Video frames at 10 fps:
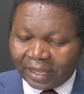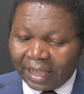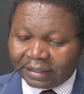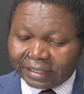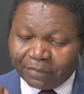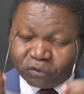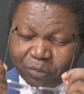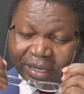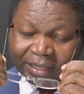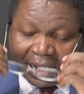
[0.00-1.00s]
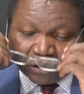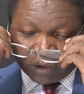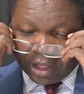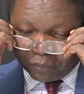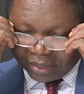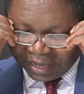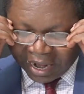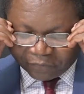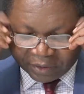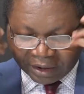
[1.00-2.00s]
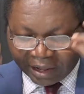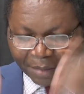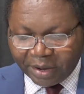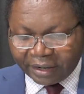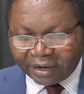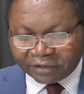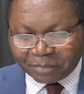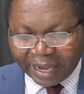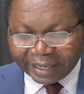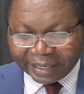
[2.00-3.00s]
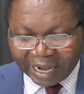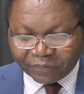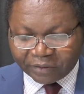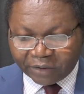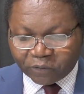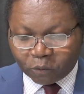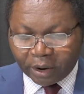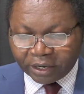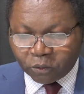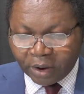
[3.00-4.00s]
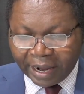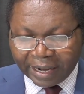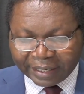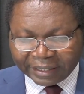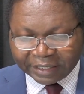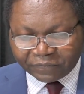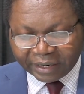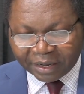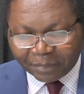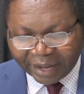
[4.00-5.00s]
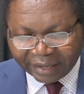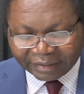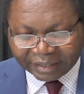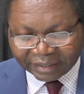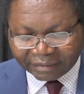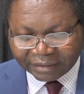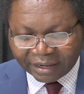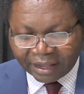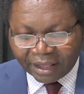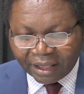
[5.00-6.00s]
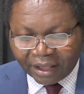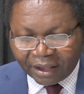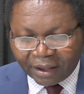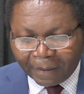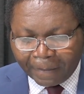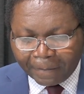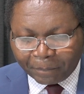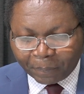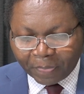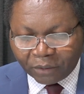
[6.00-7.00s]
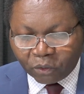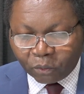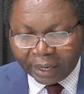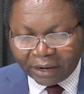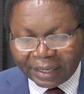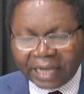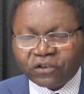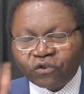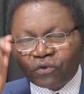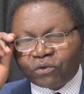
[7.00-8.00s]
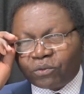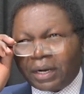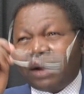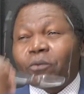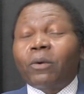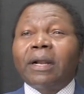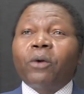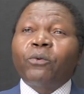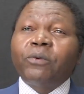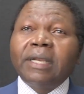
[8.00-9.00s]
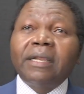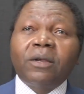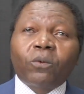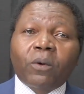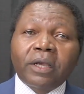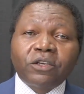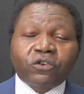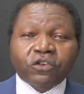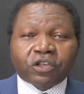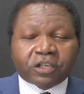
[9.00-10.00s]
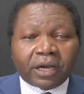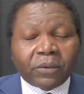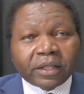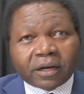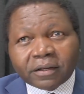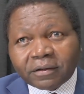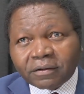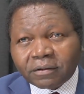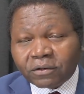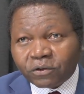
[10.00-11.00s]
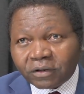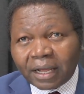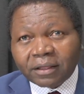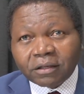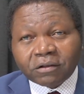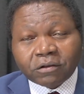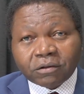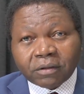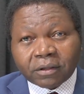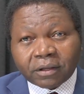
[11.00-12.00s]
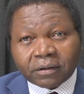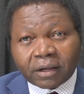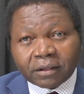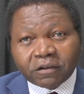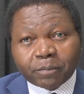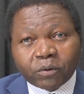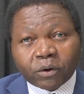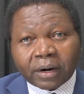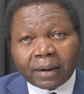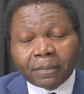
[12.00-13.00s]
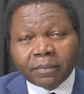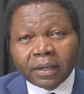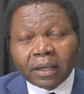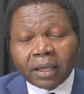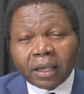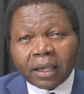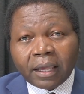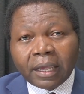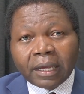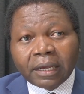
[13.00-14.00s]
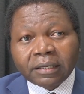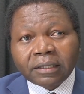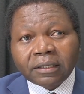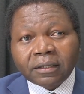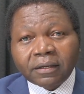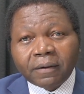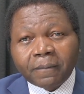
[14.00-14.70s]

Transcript: it seems to me that you have been America's man in Africa for quite a while in different capacities. What I really want you to share with us to start this program is,